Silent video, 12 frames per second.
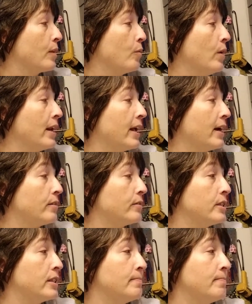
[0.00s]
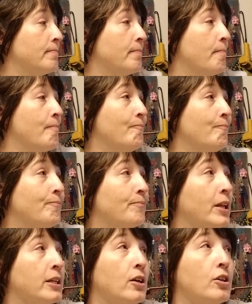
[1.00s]
what else? Hmm,
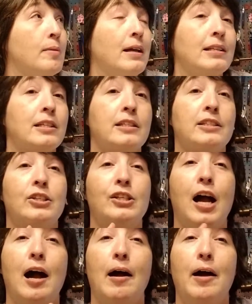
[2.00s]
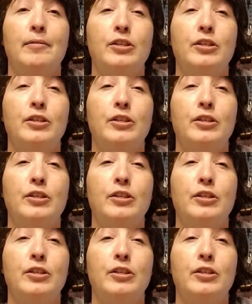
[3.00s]
you about shop,